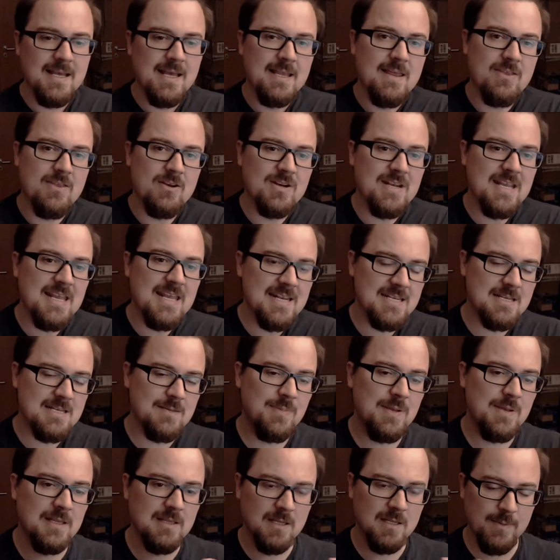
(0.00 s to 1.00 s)
that there needed to
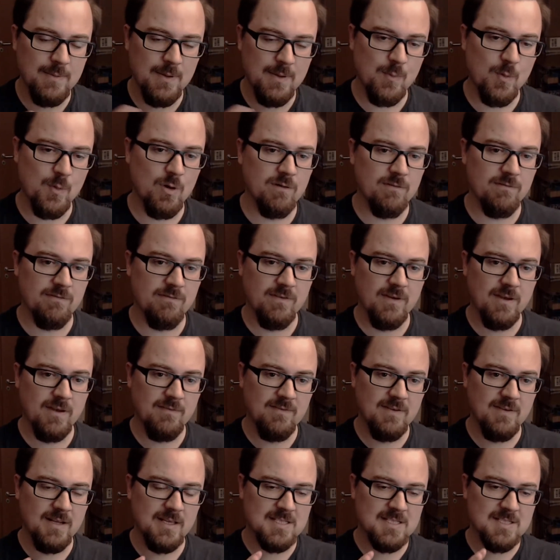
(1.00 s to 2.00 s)
be a little bit more
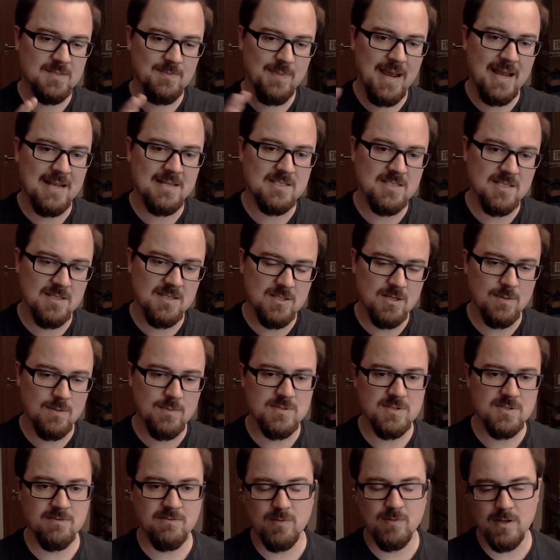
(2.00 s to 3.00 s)
of an expanse in
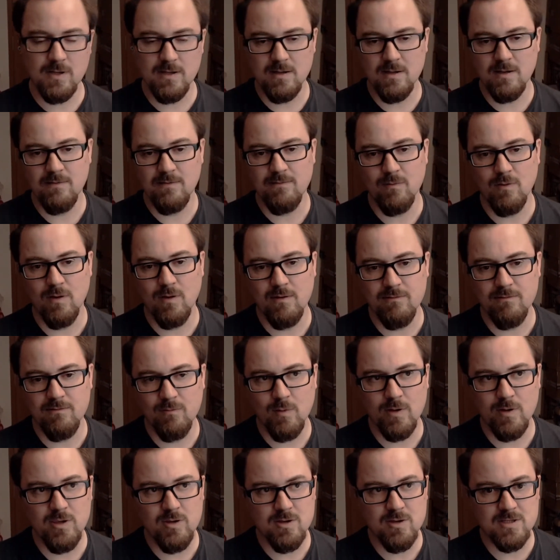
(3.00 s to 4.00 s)
terms of
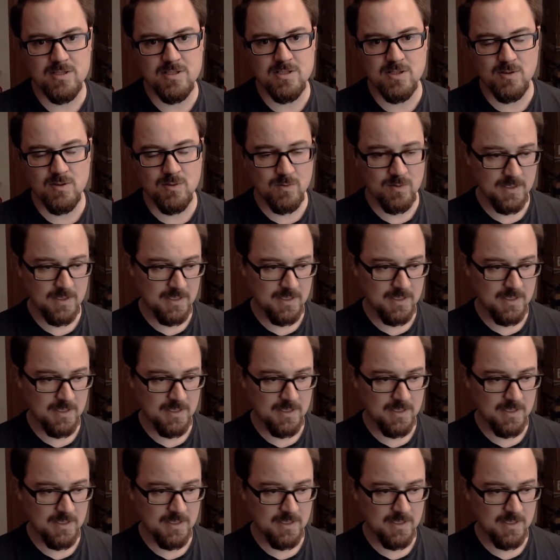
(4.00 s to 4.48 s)
what you could do.